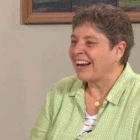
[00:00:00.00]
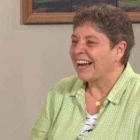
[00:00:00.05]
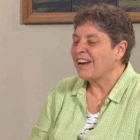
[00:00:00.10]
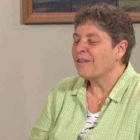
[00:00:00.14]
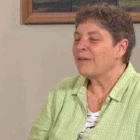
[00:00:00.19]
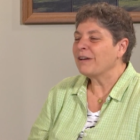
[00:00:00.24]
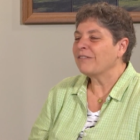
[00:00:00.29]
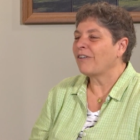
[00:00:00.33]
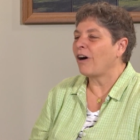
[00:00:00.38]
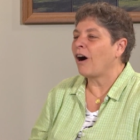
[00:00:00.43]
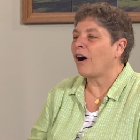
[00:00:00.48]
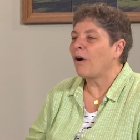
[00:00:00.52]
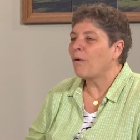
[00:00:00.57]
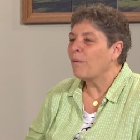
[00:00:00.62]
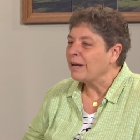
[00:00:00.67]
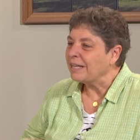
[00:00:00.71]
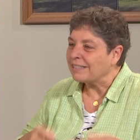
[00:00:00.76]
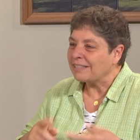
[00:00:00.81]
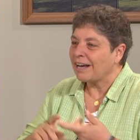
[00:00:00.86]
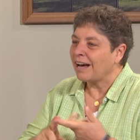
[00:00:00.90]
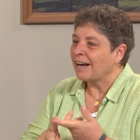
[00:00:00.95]
right? We've
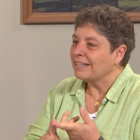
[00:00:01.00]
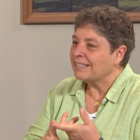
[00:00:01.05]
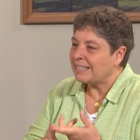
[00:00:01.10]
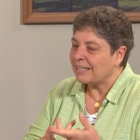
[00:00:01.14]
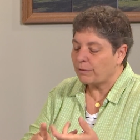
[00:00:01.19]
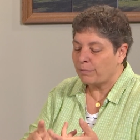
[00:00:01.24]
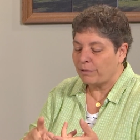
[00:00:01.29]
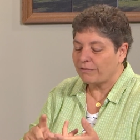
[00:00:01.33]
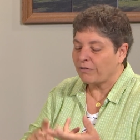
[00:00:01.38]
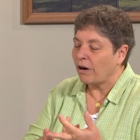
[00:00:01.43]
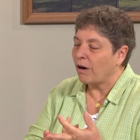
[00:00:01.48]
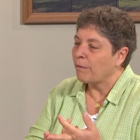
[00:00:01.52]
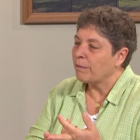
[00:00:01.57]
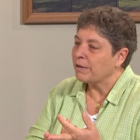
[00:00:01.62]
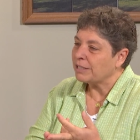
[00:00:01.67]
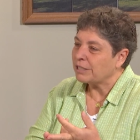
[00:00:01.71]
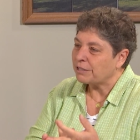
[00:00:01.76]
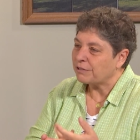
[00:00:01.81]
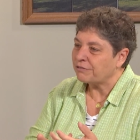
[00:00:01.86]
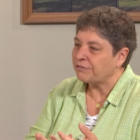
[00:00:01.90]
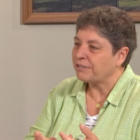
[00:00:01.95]
always hunted, we've
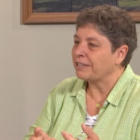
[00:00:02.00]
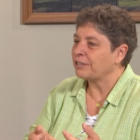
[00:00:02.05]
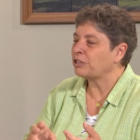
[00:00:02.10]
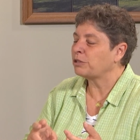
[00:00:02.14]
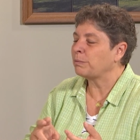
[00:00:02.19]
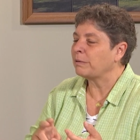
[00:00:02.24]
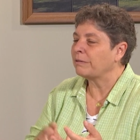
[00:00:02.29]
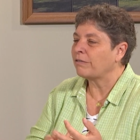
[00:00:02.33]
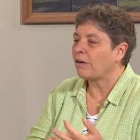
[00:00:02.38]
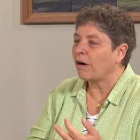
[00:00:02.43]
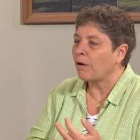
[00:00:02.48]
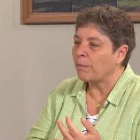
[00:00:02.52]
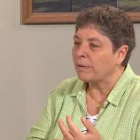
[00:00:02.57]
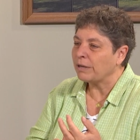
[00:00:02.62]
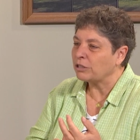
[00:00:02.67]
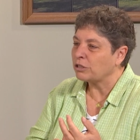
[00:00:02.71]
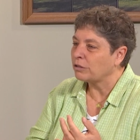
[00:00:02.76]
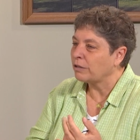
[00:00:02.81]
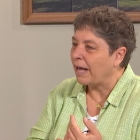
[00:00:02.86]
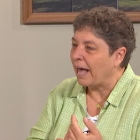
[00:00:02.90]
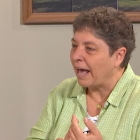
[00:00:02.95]
always fished, we've
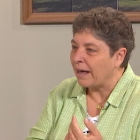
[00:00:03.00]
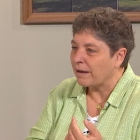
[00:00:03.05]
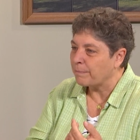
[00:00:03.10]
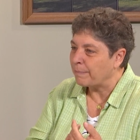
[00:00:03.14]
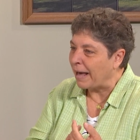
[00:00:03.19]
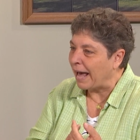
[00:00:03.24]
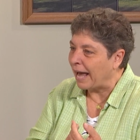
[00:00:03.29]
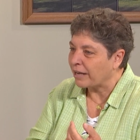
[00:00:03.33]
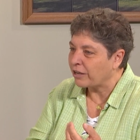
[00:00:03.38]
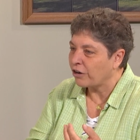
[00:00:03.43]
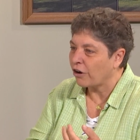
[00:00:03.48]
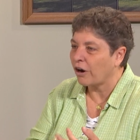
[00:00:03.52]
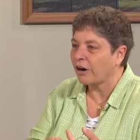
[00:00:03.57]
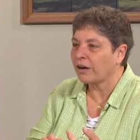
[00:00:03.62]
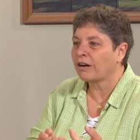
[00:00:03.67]
always had backyard."